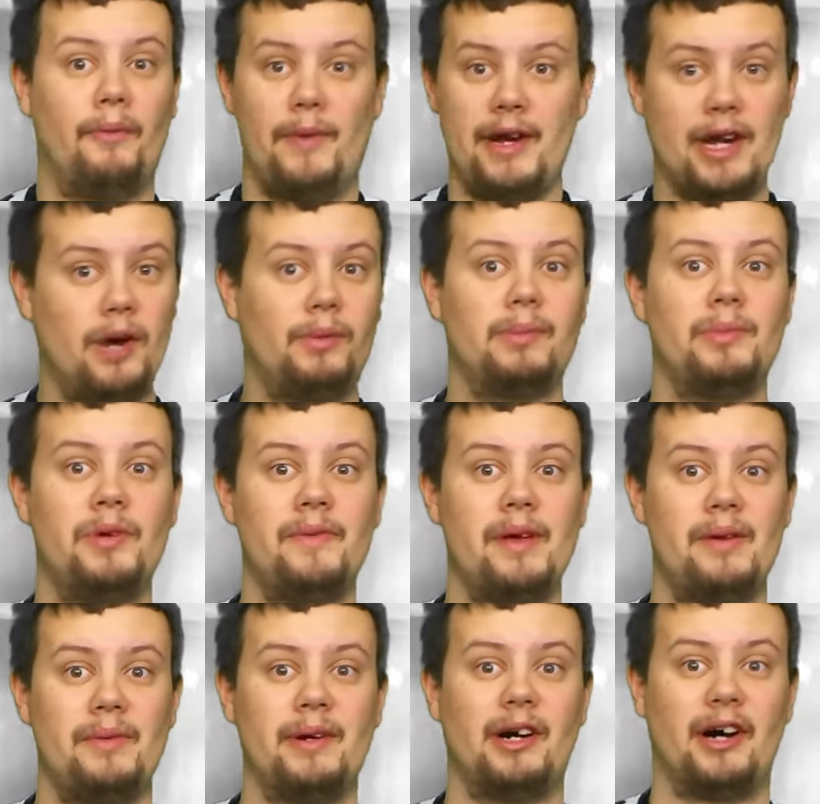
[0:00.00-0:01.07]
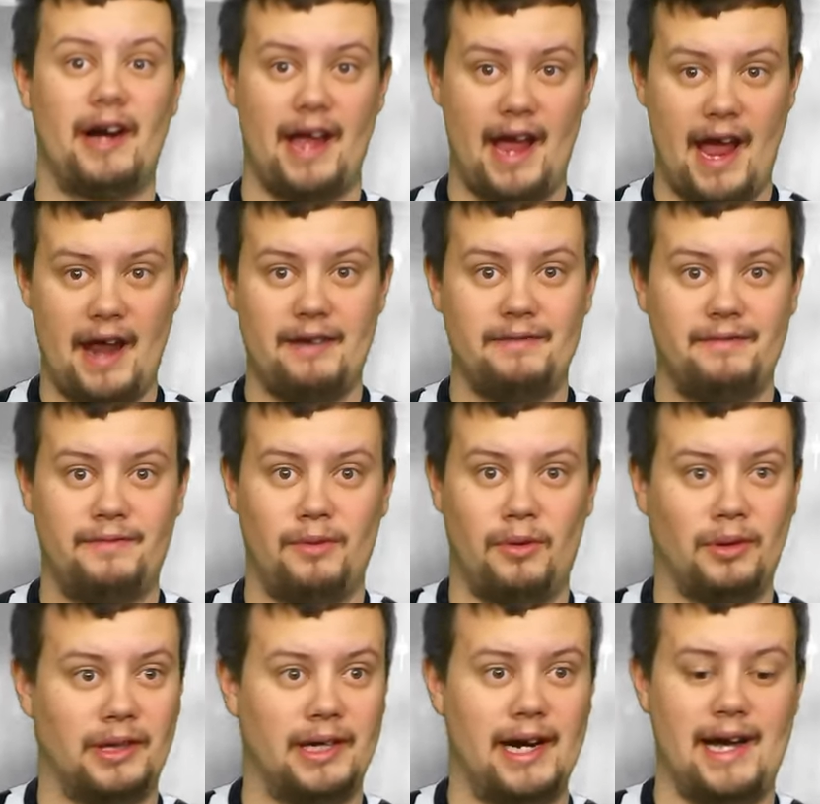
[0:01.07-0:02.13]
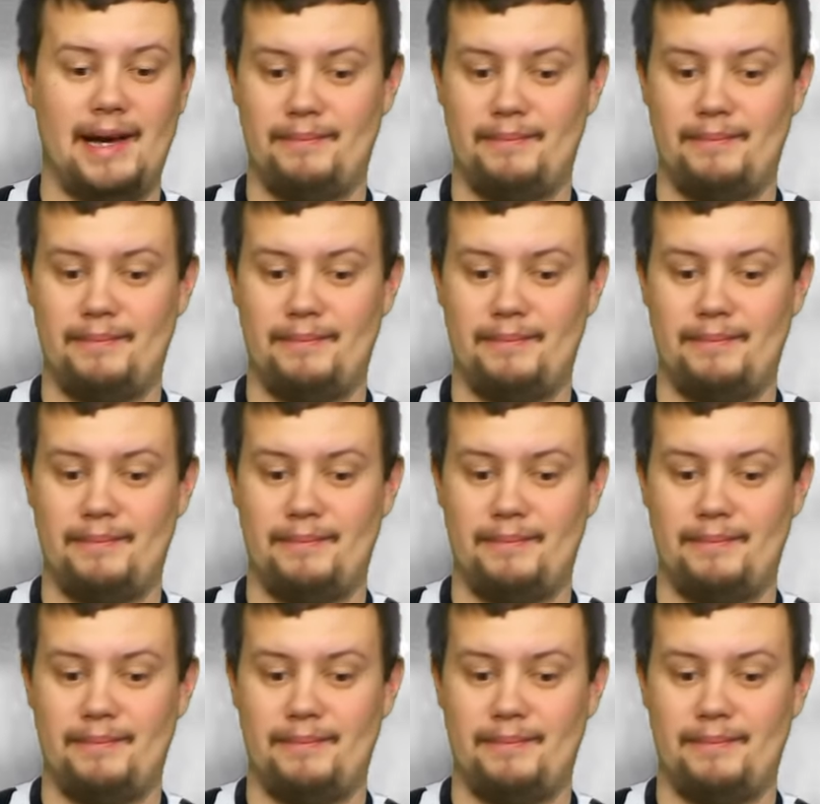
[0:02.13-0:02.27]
we know what movie we are in for.